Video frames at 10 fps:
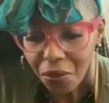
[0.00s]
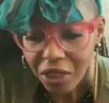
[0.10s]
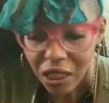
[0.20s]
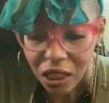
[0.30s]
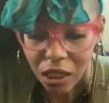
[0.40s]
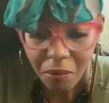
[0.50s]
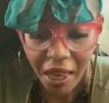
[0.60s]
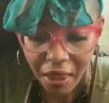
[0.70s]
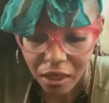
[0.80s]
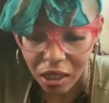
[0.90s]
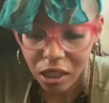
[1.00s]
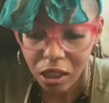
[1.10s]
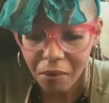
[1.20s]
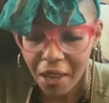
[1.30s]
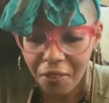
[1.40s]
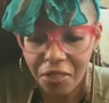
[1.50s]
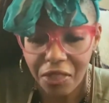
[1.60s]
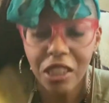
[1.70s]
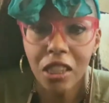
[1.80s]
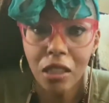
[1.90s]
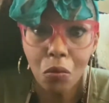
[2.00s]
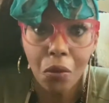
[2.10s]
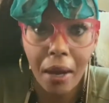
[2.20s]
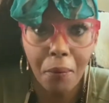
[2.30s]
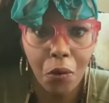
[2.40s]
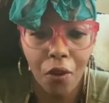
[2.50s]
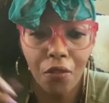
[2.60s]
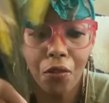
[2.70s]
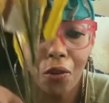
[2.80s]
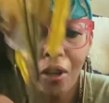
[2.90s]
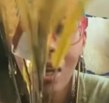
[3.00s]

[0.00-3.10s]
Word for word: this is my, this is my, this is what I'm going for.